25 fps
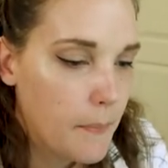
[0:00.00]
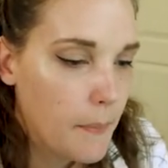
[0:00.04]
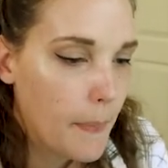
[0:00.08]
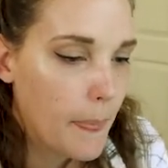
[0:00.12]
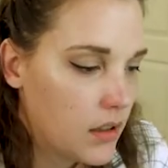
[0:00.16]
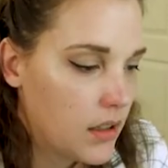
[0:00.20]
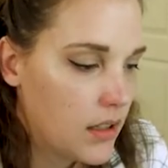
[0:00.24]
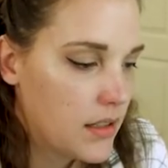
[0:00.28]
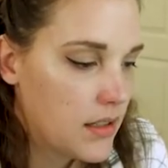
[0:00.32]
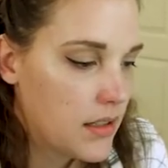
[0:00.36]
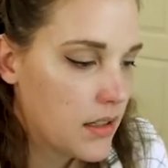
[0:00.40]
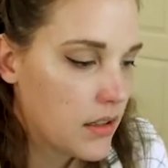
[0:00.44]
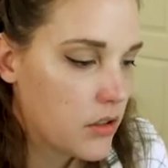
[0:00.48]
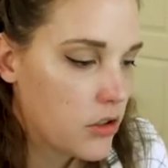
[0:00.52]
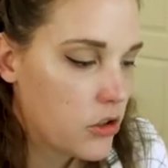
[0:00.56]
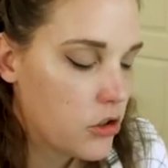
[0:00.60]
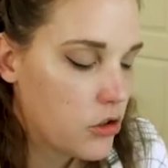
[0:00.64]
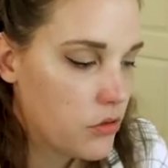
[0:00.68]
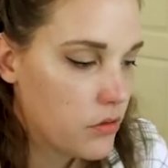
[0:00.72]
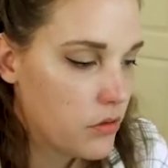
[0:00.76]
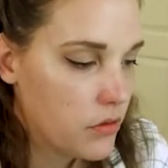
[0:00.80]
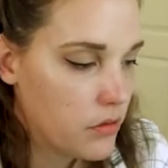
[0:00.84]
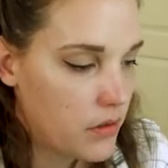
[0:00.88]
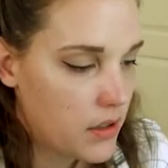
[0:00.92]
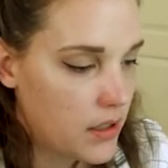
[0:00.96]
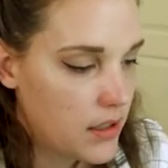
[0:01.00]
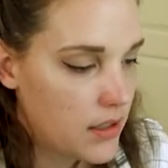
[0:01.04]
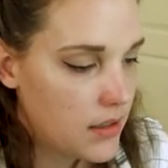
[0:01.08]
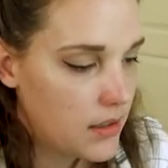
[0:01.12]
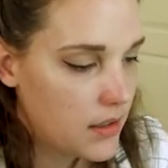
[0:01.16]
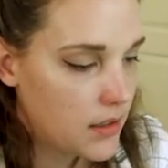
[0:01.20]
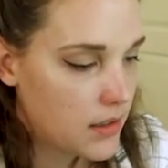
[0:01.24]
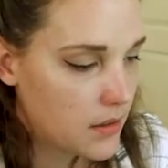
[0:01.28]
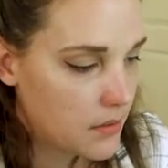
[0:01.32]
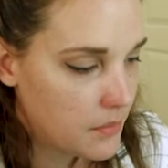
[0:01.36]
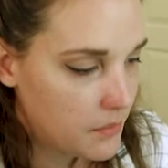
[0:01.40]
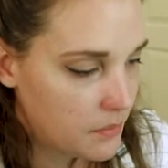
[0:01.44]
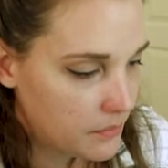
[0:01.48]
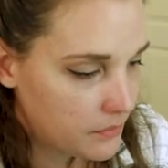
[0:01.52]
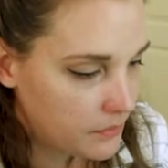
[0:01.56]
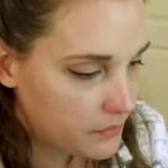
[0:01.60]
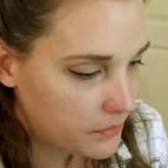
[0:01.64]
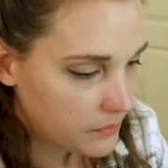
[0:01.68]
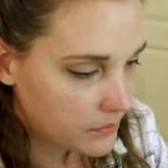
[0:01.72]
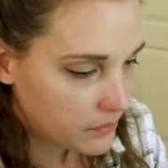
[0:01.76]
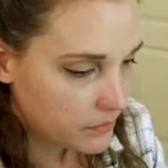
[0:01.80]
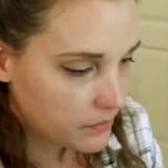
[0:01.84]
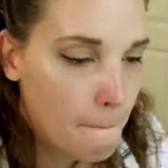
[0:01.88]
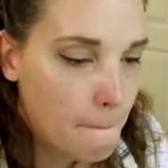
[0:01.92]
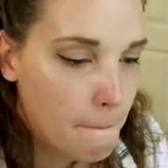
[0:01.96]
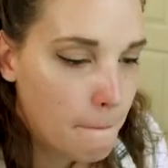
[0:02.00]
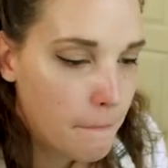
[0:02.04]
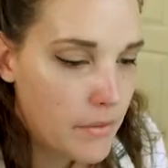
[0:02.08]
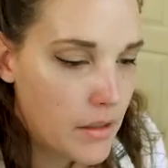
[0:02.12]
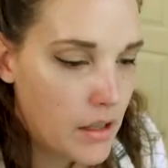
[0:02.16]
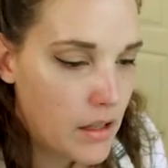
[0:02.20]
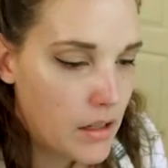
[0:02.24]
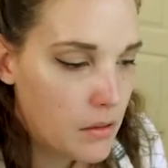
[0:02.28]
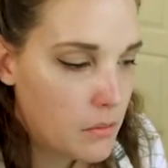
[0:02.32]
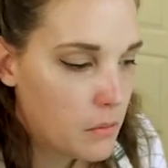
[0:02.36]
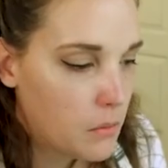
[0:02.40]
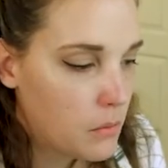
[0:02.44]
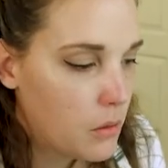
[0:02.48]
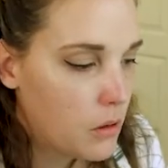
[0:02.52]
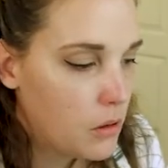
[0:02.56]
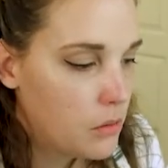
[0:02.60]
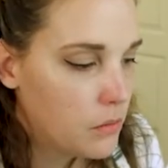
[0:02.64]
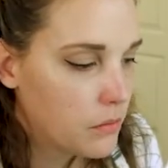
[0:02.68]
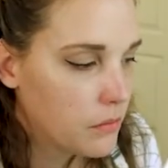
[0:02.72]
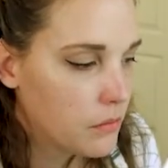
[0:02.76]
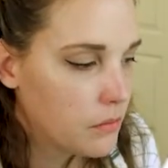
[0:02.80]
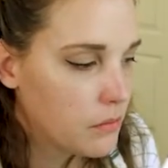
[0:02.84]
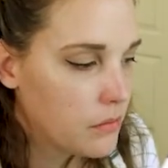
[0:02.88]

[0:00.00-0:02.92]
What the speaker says: Let's extrude this, and it won't